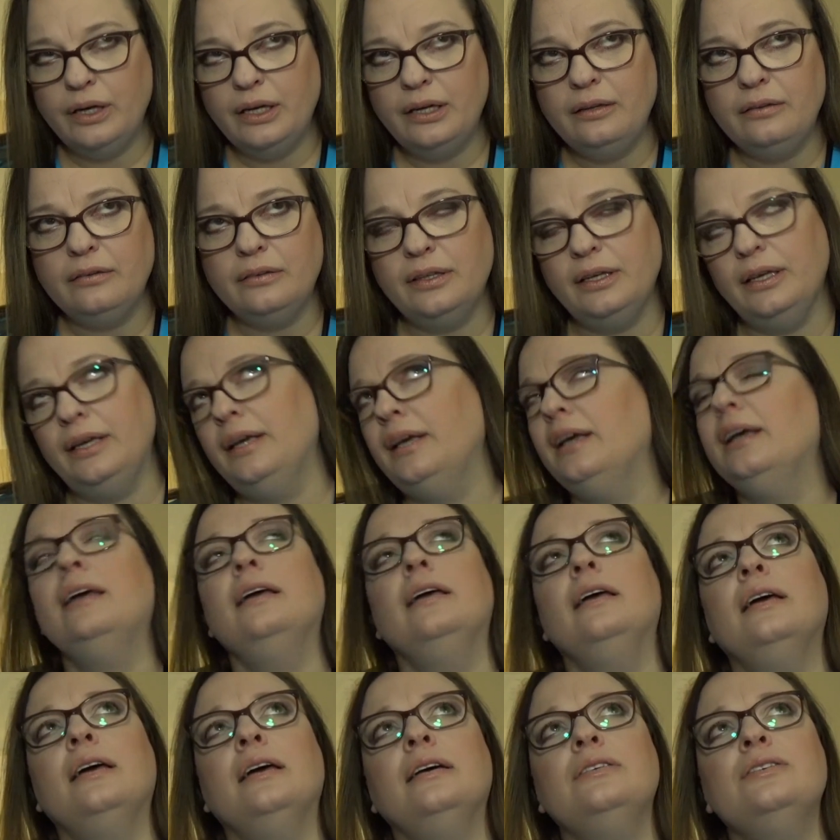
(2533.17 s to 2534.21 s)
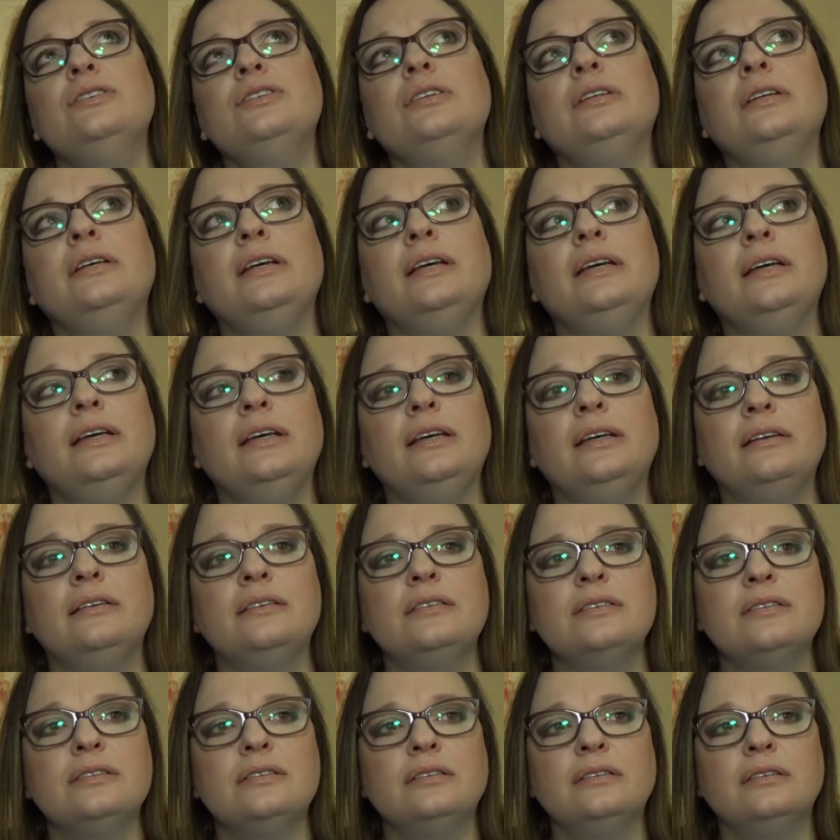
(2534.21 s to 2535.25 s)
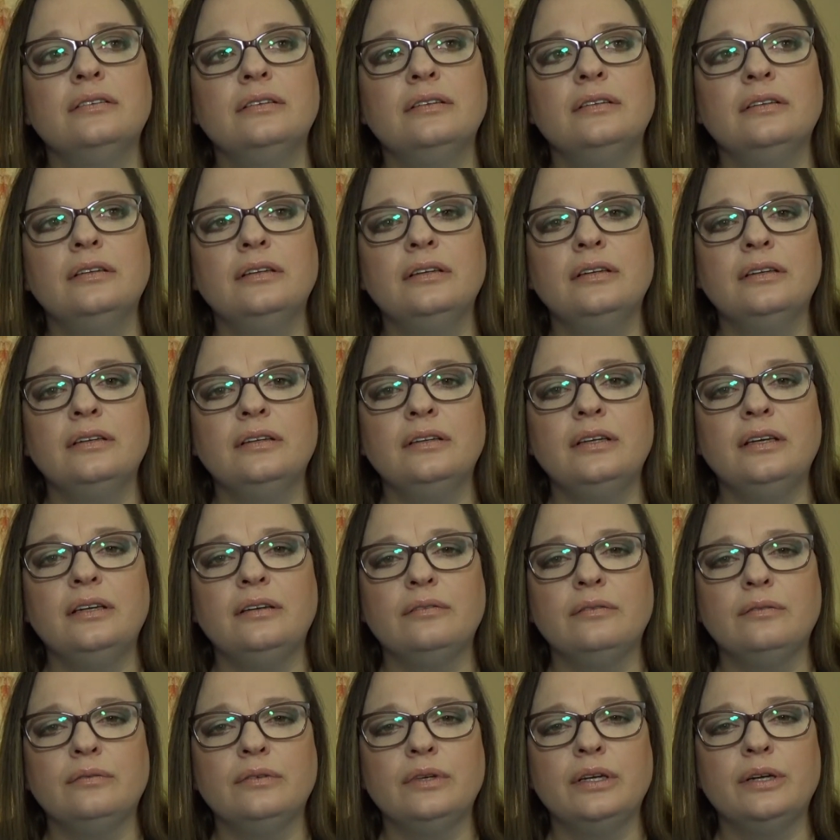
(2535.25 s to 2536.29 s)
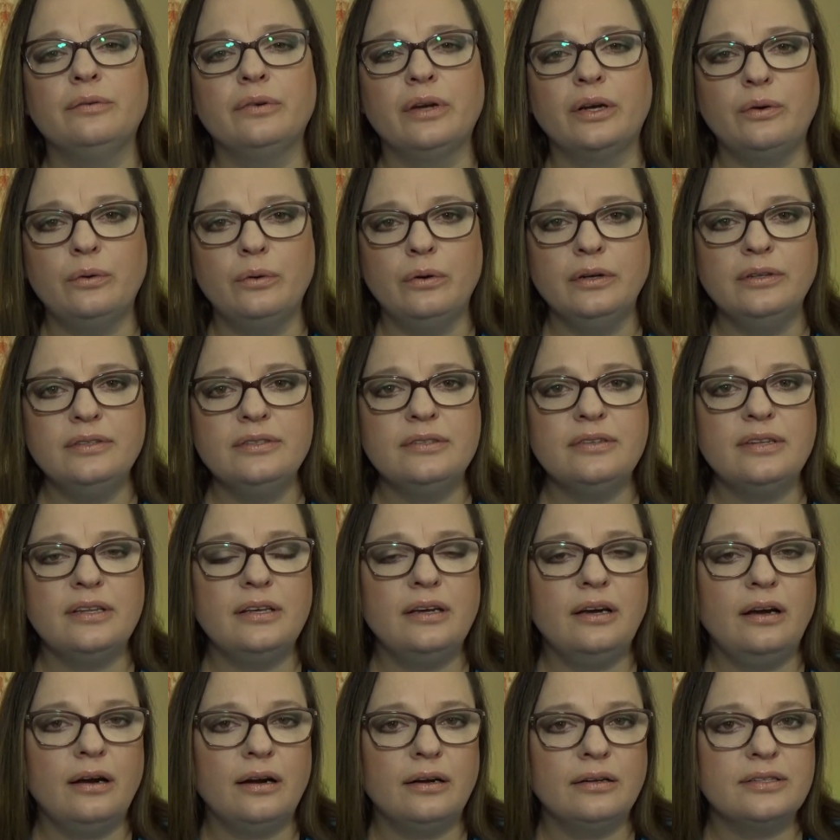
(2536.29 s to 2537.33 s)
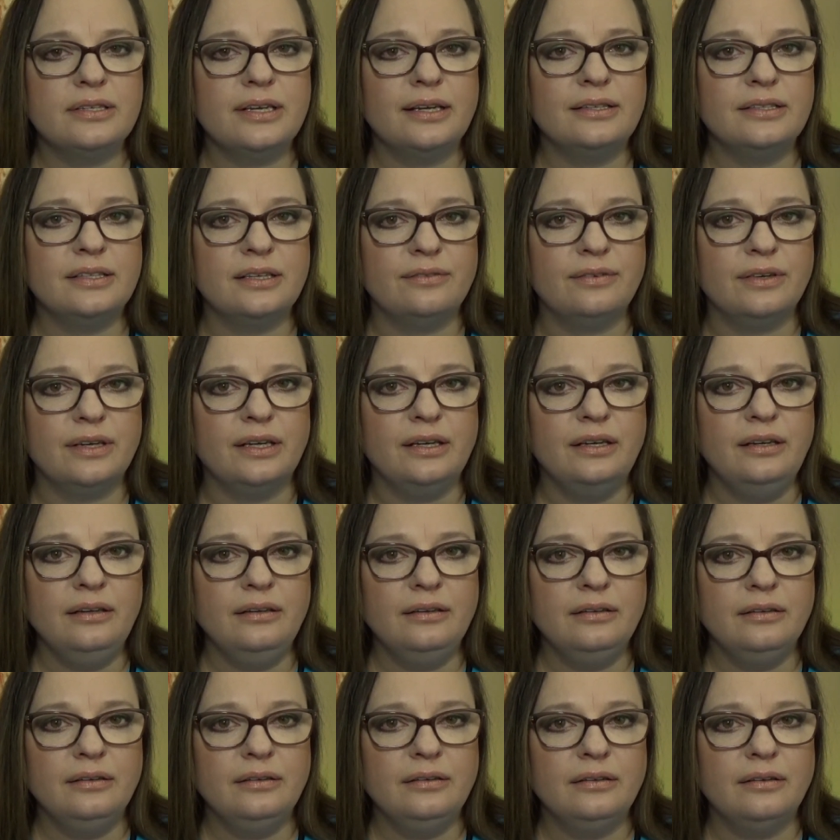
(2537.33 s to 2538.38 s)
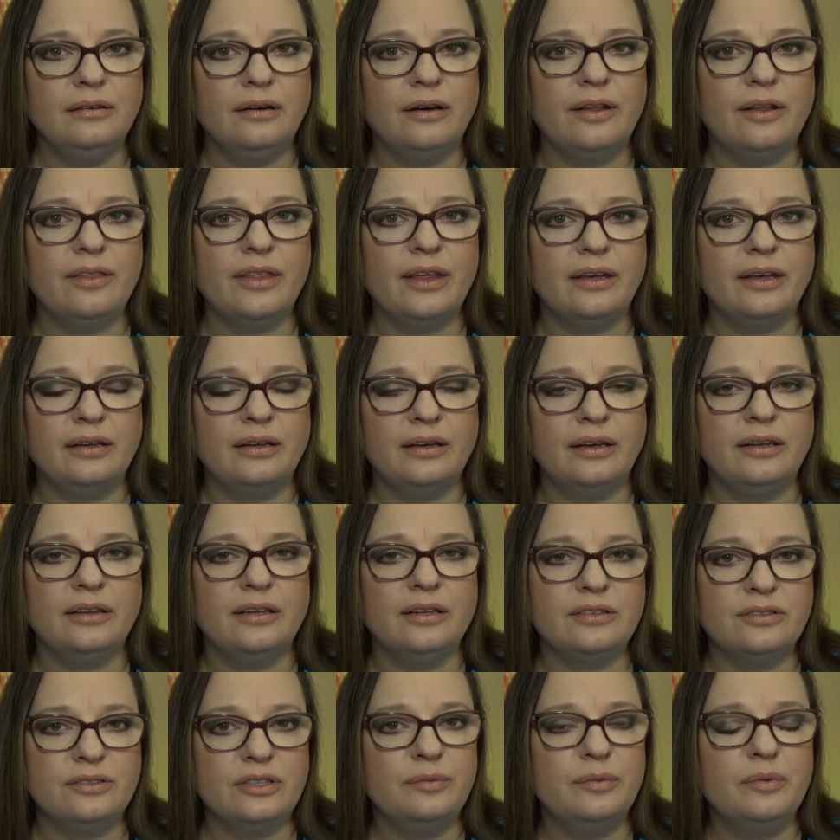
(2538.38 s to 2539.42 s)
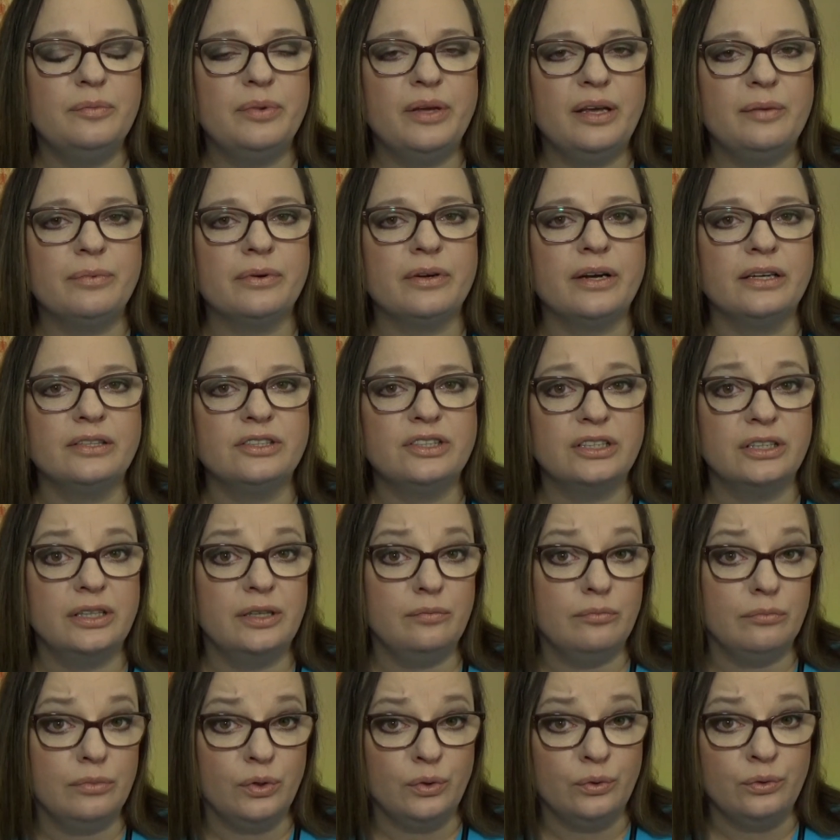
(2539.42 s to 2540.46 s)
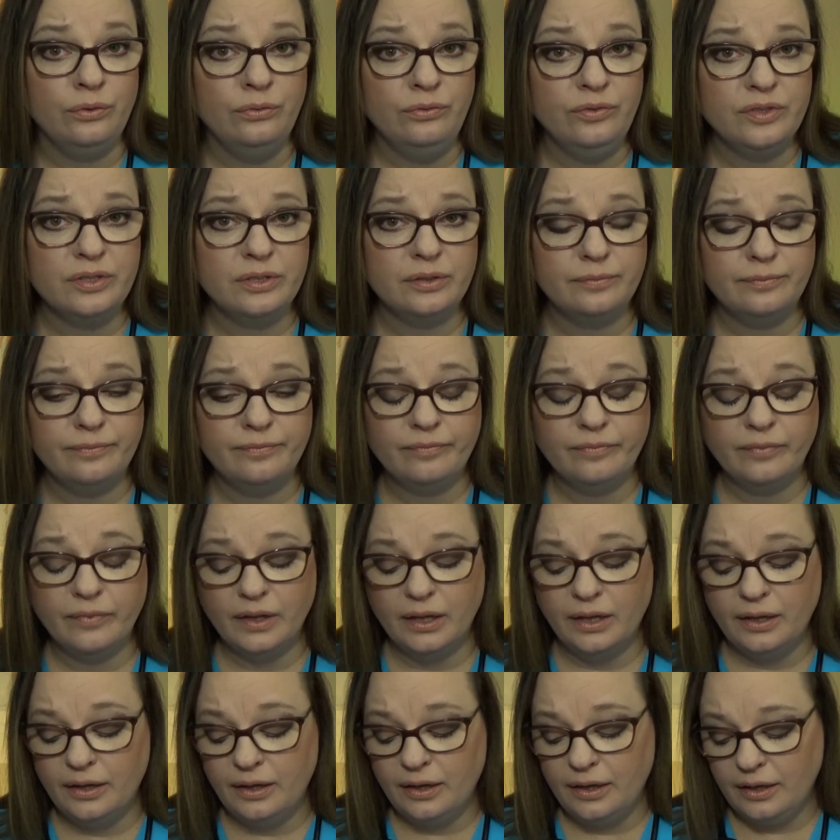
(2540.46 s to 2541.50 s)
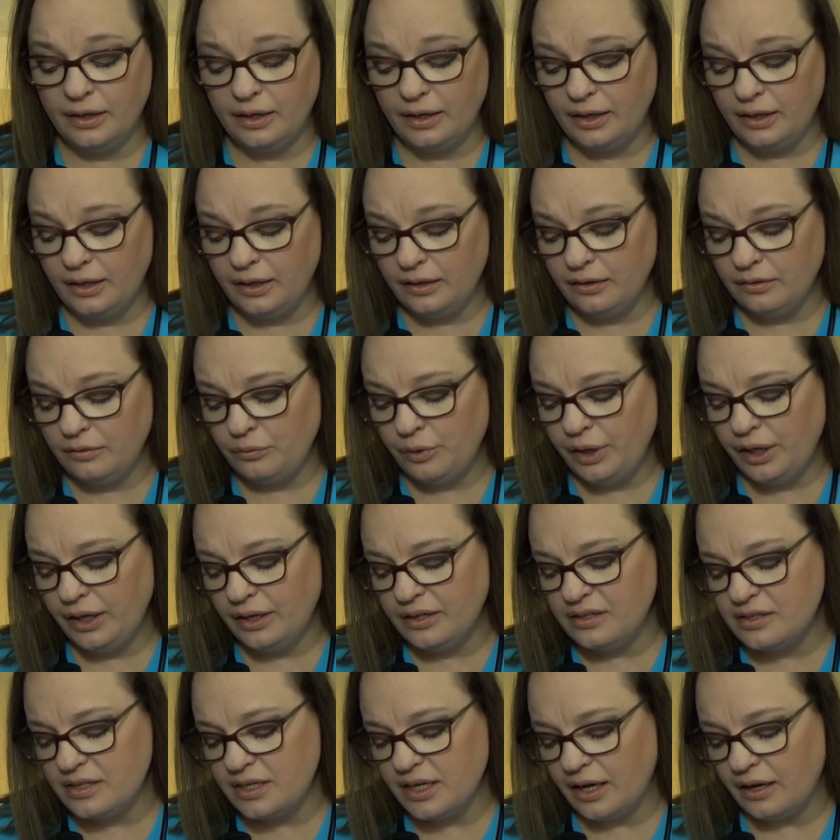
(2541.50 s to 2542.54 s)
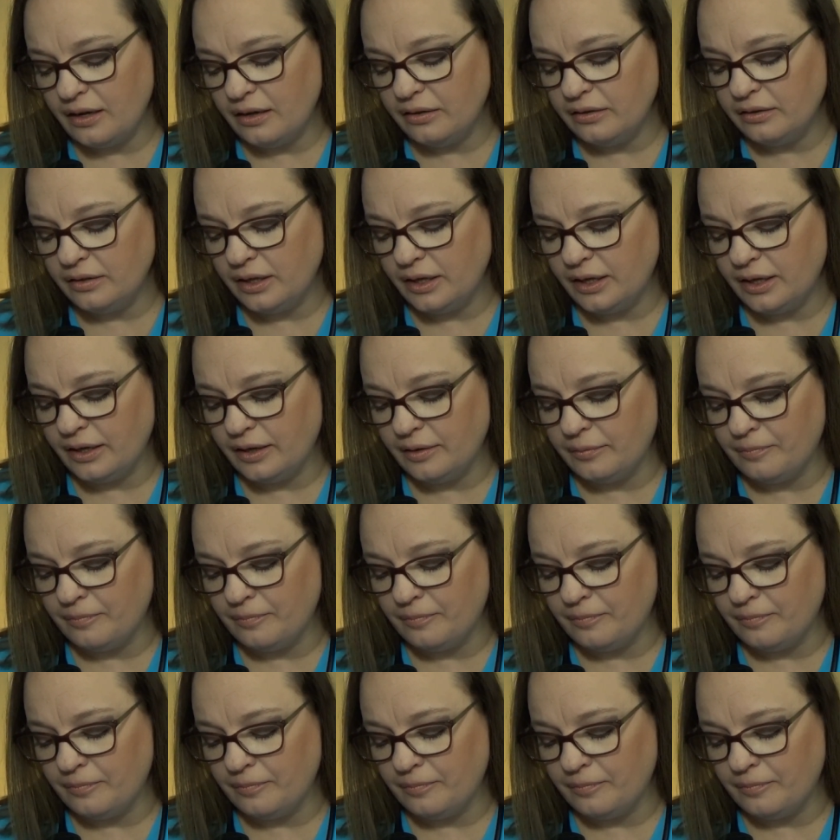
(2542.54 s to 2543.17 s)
Well, actually, it records the heart's activity on and the strip of paper actually moves, and we can tell